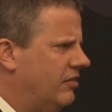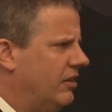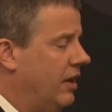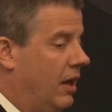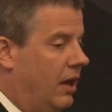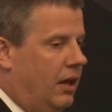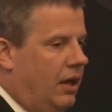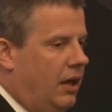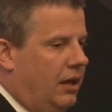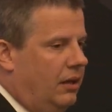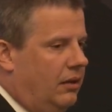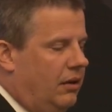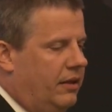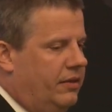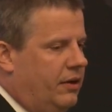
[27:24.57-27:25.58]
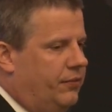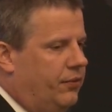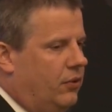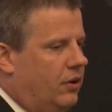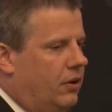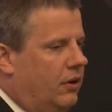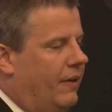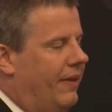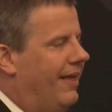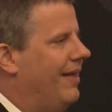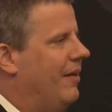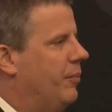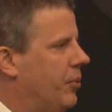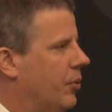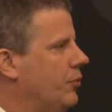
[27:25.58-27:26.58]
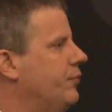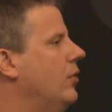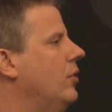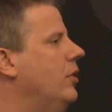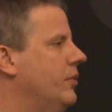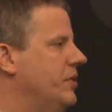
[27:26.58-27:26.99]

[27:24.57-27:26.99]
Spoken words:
And therefore, portfolio